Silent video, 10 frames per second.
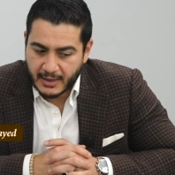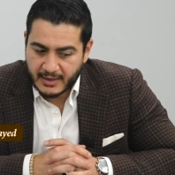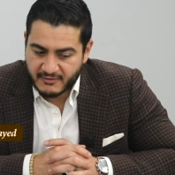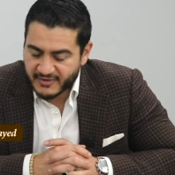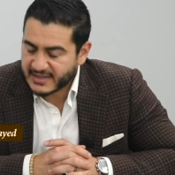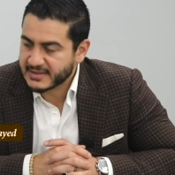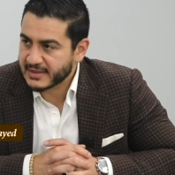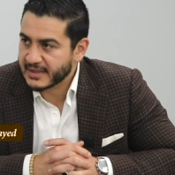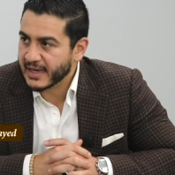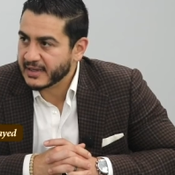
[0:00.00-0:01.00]

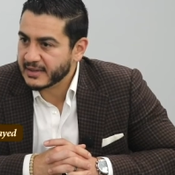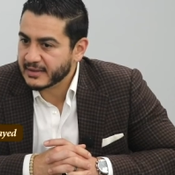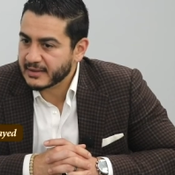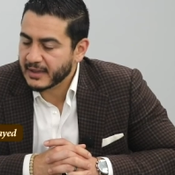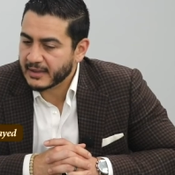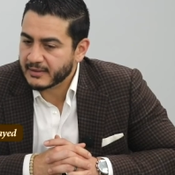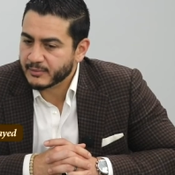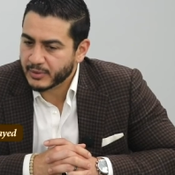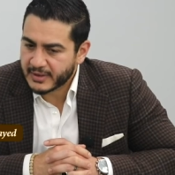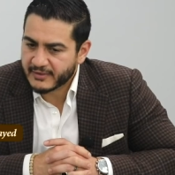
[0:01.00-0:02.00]
invested again,
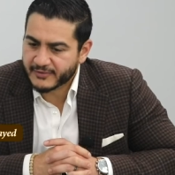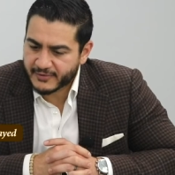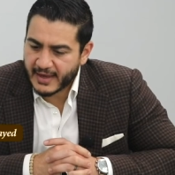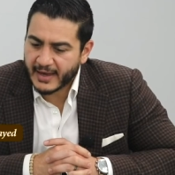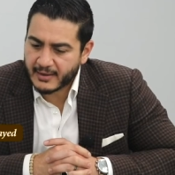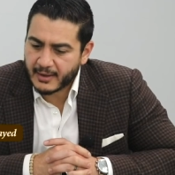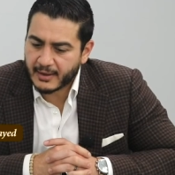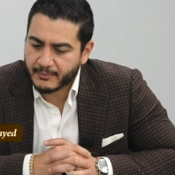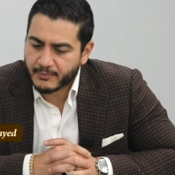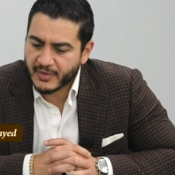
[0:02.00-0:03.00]
and believe that
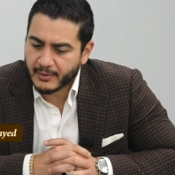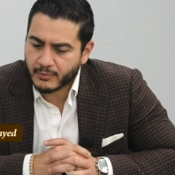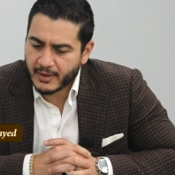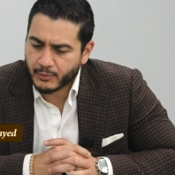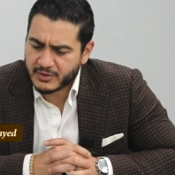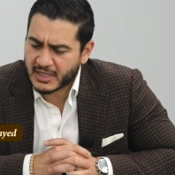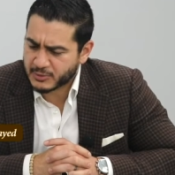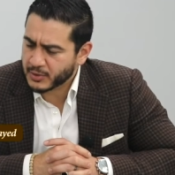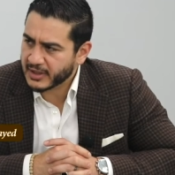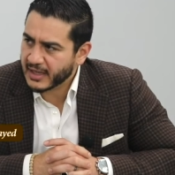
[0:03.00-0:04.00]
that
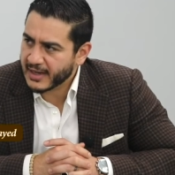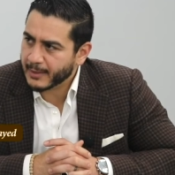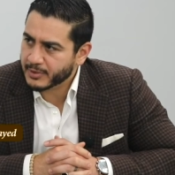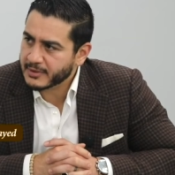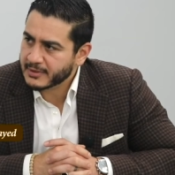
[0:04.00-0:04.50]
change really can happen.